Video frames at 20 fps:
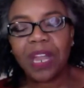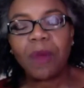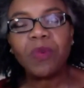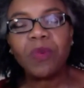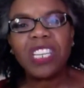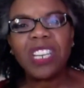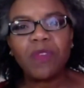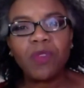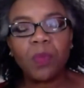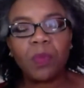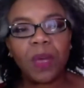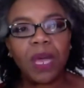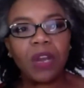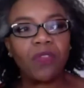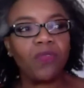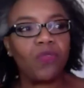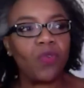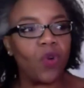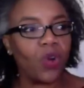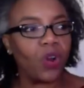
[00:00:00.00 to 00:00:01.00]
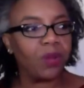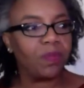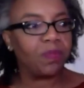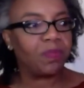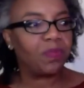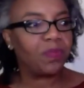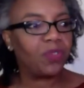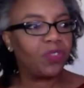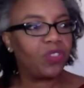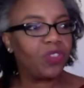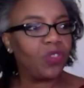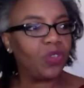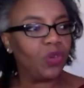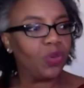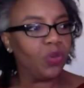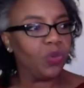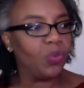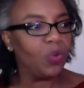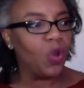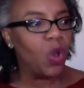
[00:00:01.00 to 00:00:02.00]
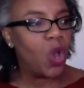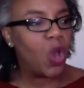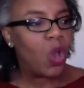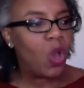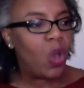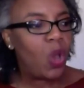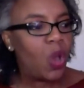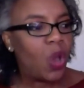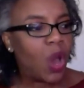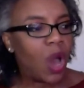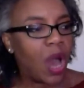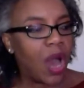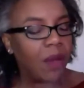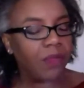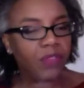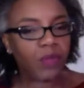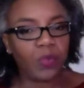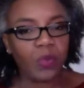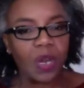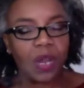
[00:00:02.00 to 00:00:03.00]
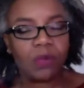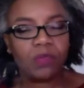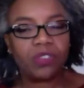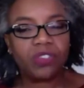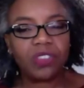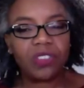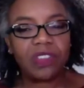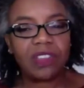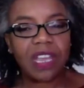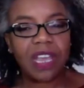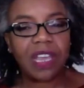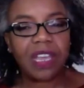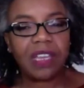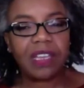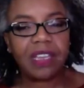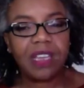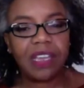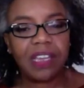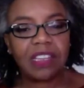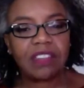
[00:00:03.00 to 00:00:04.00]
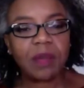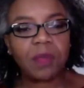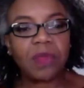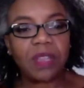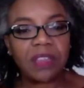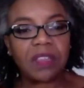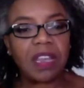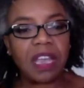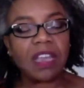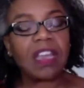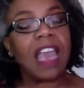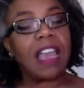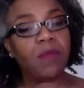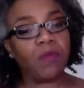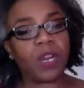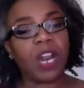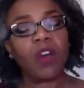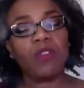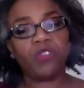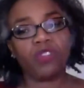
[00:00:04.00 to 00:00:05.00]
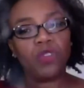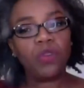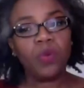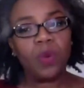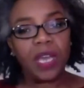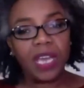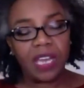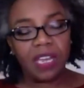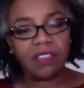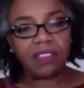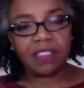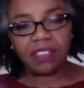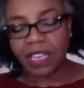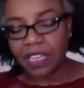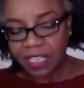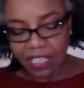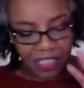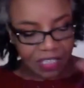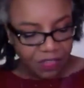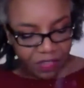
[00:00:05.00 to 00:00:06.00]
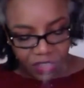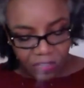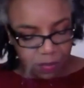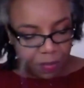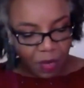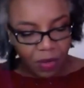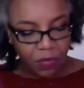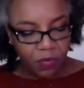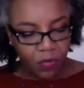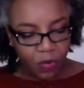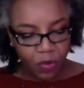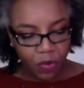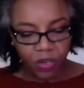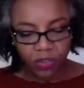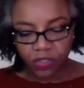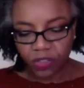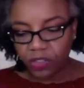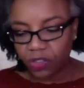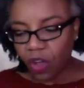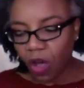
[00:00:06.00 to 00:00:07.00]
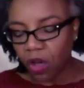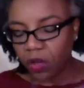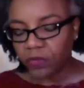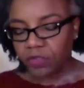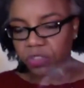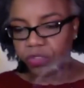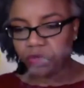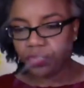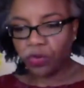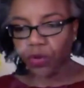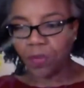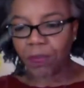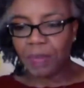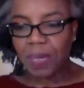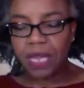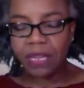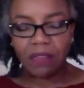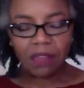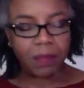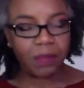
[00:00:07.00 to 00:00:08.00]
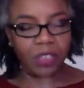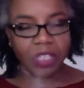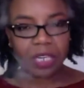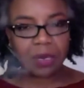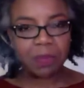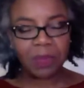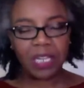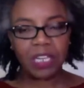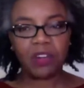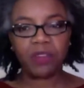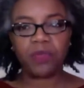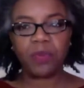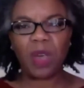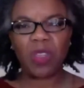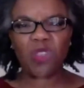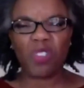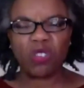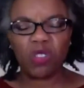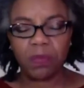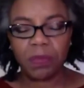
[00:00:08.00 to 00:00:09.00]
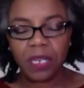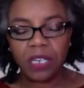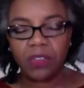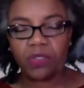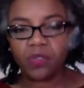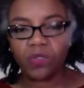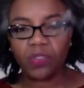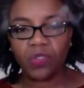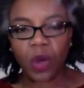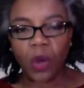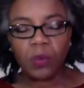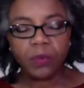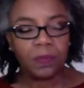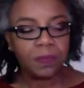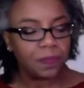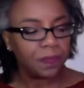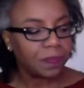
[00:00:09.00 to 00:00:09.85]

I want to give a metaphor to what I was just saying. And what I'll do is, as I give this metaphor and just talk just for a bit, I'm only going to be here for about 30 minutes or so.